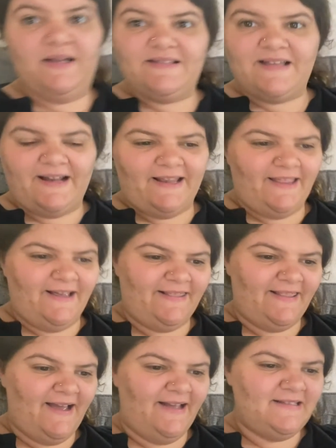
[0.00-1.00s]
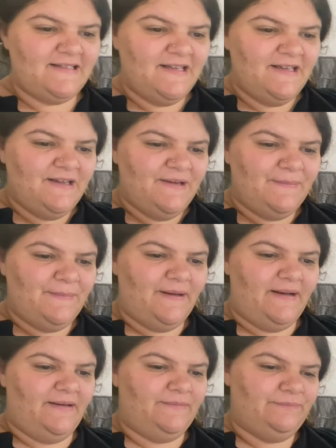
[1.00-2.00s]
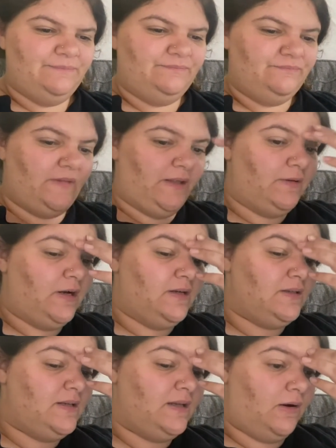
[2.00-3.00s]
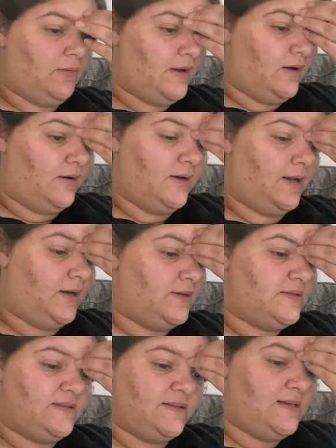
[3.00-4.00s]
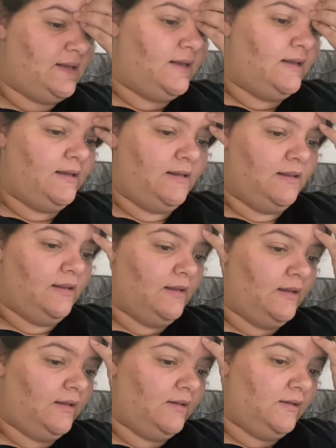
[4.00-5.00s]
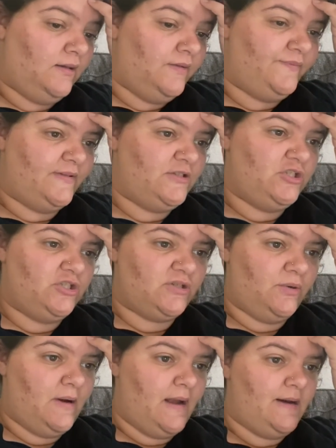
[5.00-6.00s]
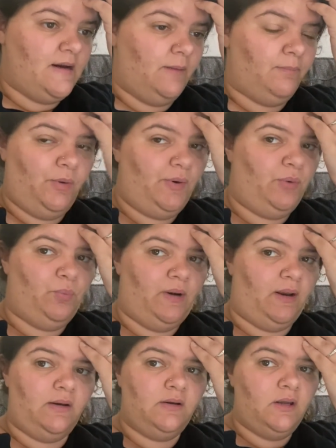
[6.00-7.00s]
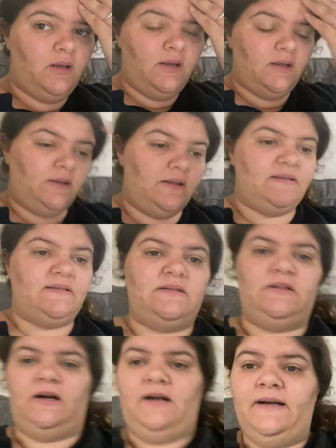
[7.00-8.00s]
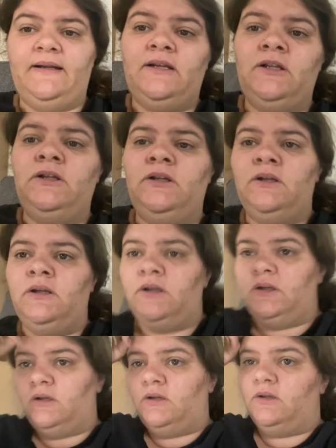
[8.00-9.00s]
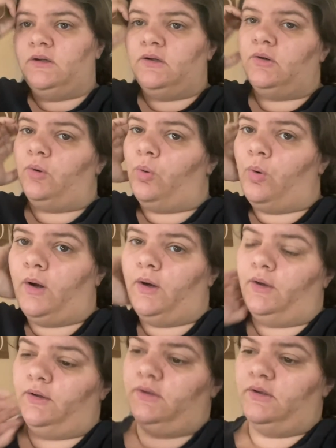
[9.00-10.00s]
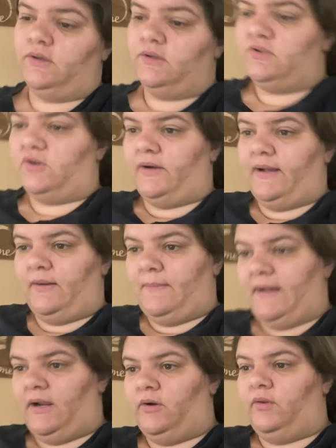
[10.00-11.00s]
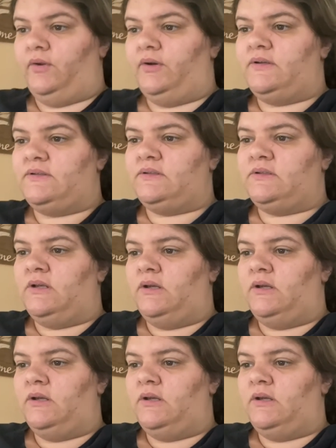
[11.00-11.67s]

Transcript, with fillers: said it like that. But, um, I'm currently going on here to see, like, if I should just go ahead and upload it when it gets done. Or, sorry how my hair looks